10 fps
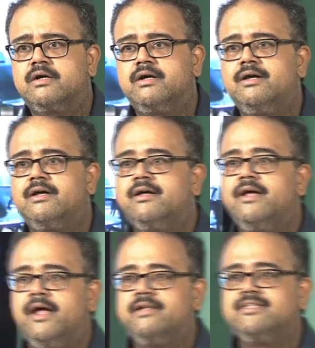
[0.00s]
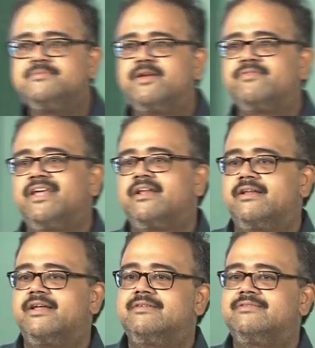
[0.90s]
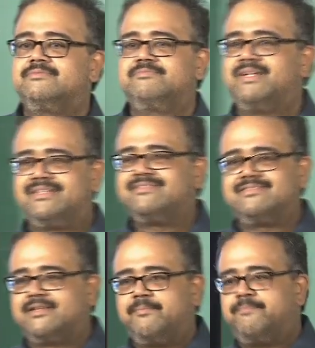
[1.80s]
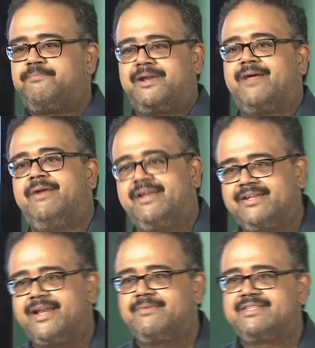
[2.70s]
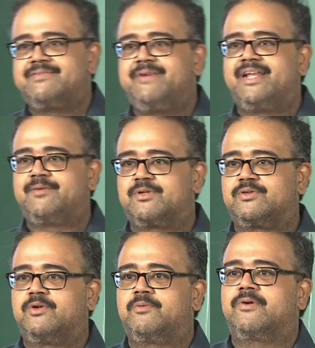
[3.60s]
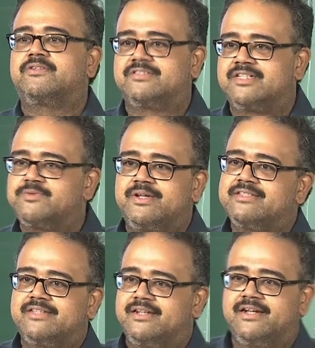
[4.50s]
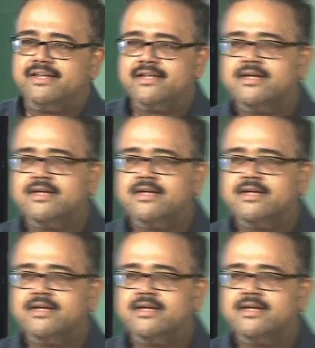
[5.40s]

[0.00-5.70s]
huh? It is estimate of the error, yeah, but it is some parameter that I am estimating about the whole process, that is why I said, right.